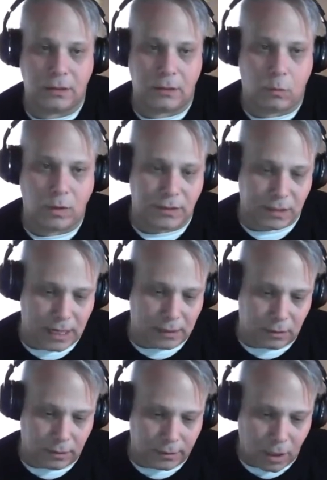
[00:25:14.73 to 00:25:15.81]
You know, one thing I
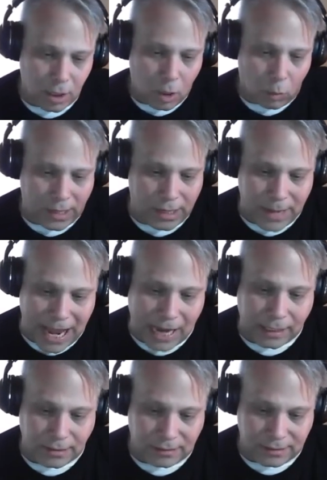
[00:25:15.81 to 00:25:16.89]
learned way
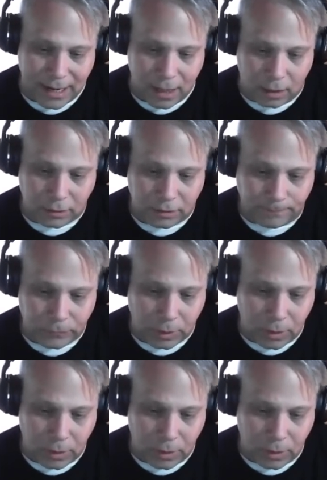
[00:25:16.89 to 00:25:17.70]
back in sales